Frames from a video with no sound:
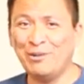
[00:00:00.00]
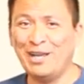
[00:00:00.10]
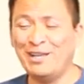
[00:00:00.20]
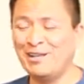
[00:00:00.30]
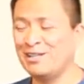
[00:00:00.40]

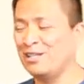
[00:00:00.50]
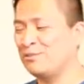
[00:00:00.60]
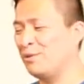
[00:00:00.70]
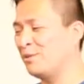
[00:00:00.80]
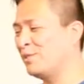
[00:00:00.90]
way because
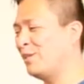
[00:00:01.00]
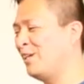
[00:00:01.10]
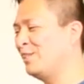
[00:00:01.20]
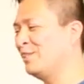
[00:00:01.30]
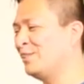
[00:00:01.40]
we were
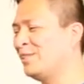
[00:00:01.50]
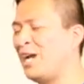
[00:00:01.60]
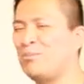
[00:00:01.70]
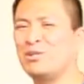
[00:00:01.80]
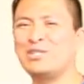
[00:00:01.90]
starting to
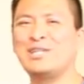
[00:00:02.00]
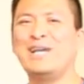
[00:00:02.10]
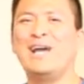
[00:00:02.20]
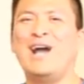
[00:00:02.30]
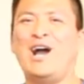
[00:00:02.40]
establish
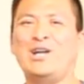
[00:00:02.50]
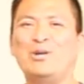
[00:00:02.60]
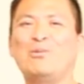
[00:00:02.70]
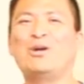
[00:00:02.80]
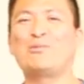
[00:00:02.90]
how
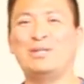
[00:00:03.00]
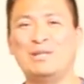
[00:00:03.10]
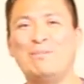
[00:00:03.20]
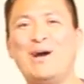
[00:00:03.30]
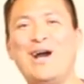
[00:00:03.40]
to work with
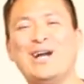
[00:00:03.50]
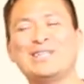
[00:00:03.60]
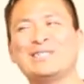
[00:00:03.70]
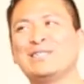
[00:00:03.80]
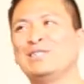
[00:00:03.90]
the
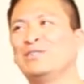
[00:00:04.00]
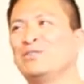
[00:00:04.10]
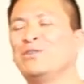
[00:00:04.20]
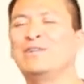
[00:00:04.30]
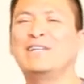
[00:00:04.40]
box,
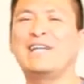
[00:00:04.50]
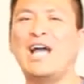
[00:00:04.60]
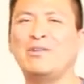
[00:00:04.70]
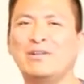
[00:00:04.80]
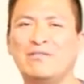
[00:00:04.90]
and, during the gathering